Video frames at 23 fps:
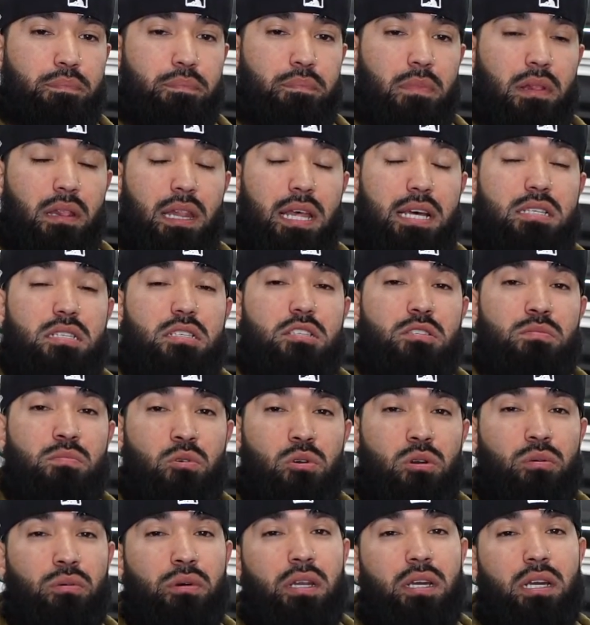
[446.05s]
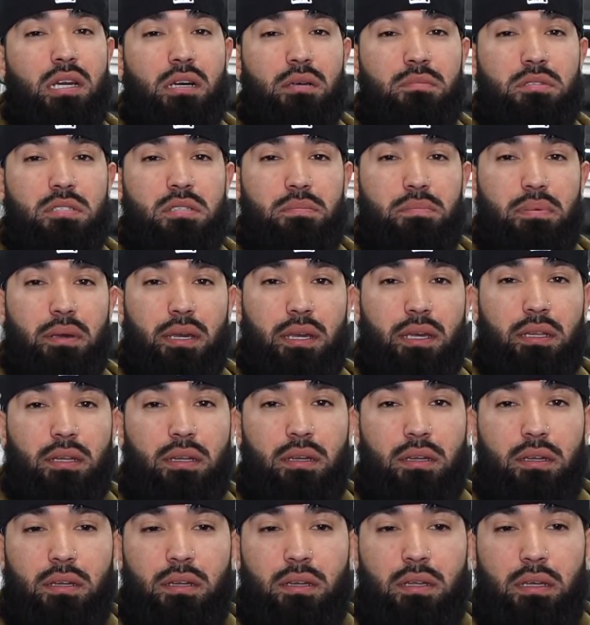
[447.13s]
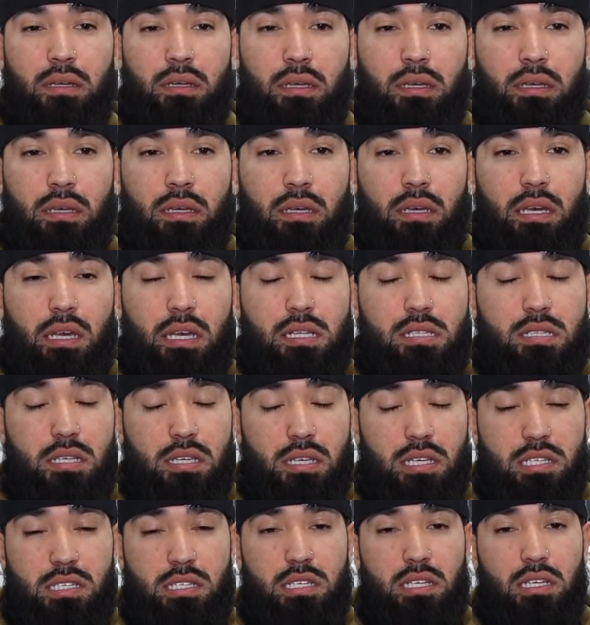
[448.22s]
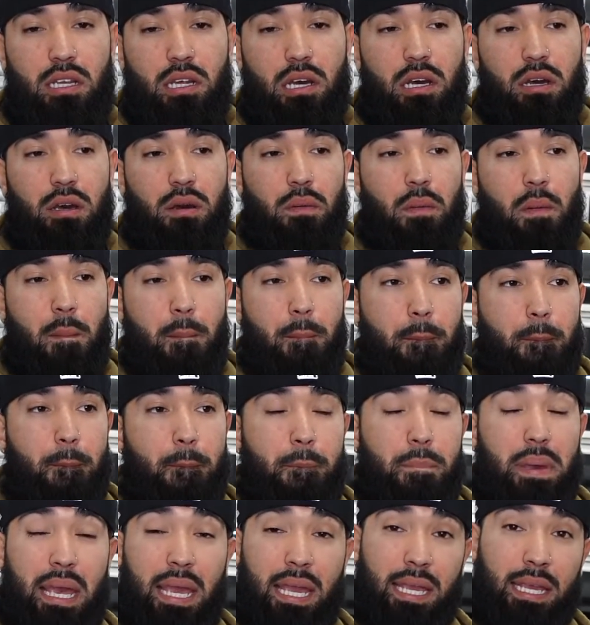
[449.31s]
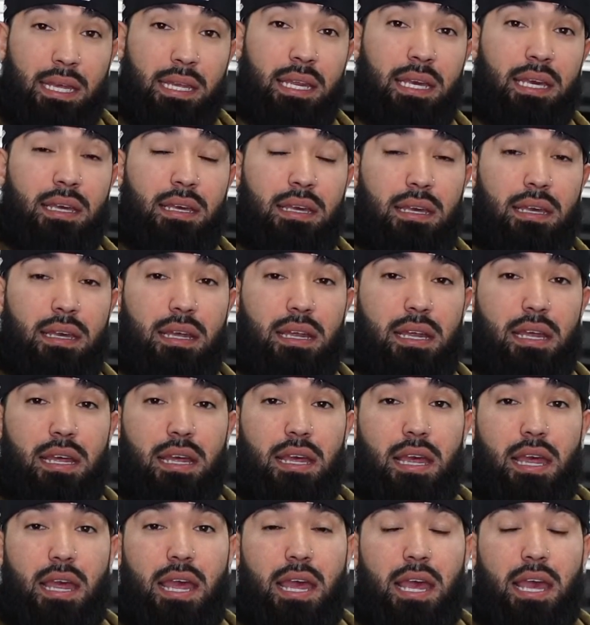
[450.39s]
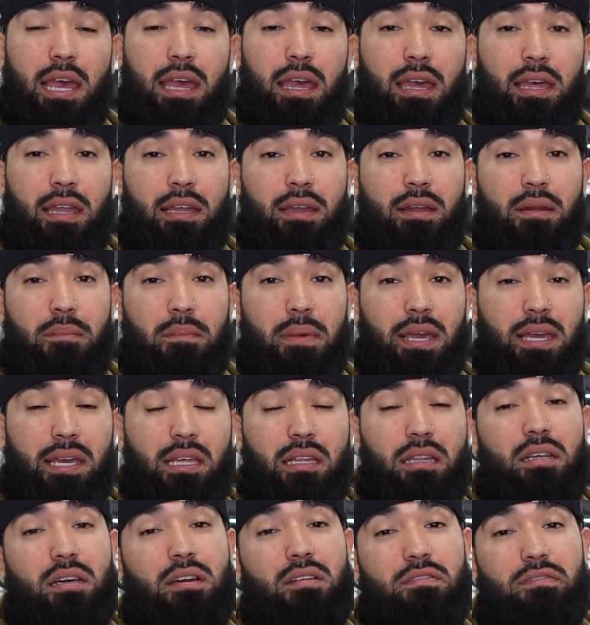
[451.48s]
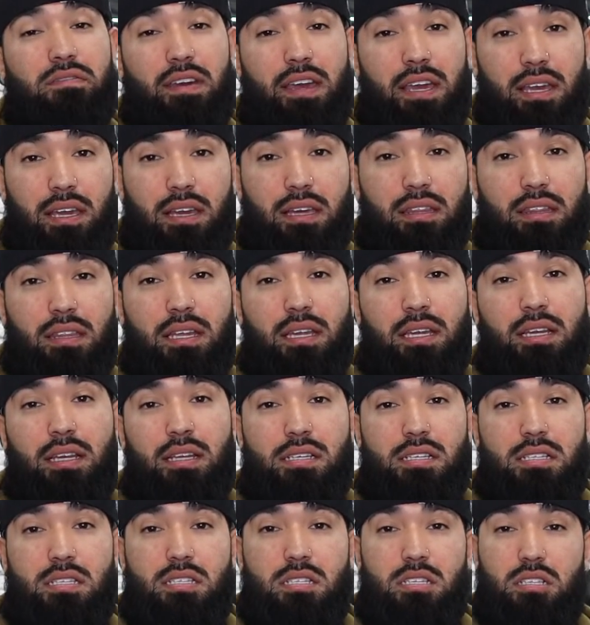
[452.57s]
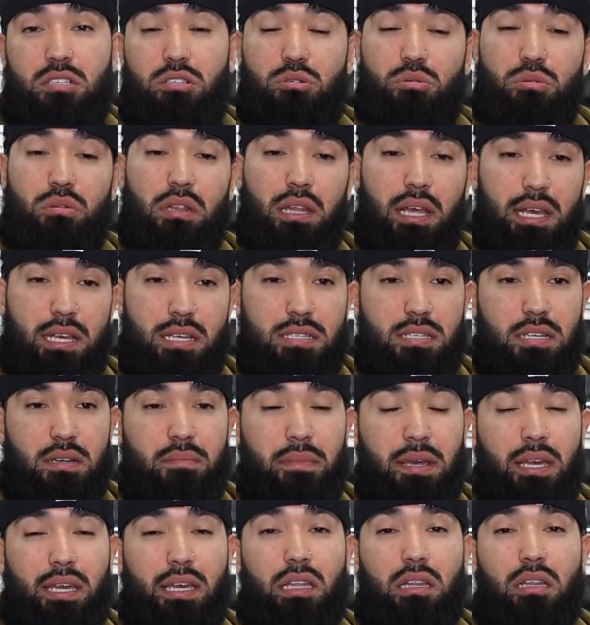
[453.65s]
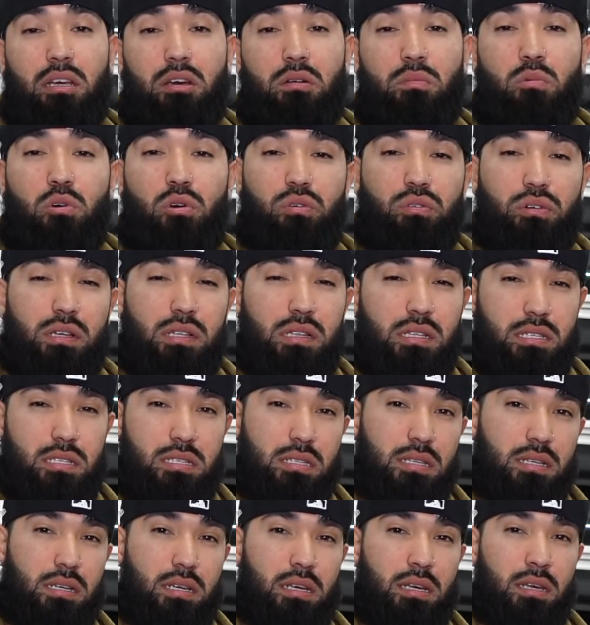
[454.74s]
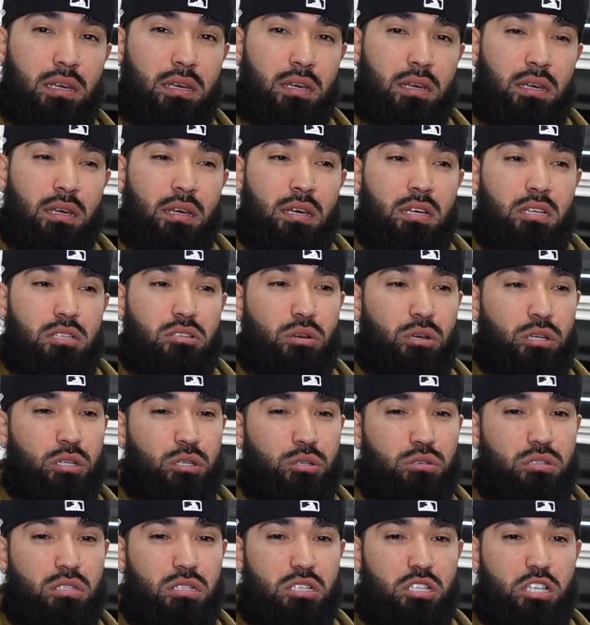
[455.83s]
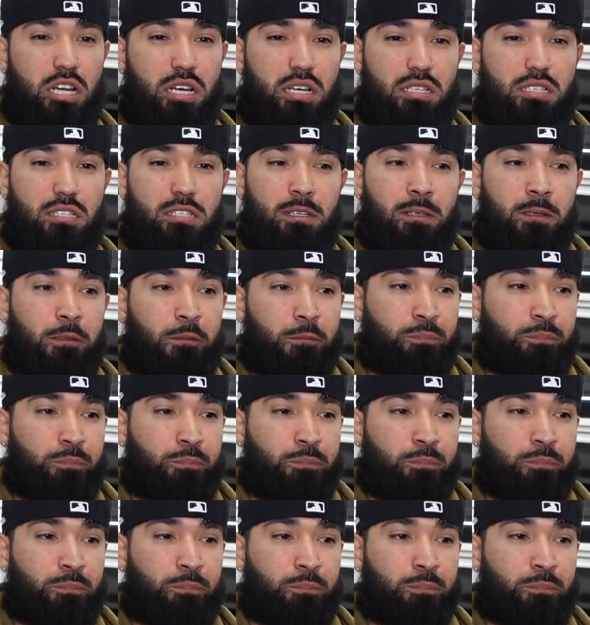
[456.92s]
Less is more when it comes to paint. It's easy to paint it and make it look fake than it is to do less and make it look more realistic. So I do suggest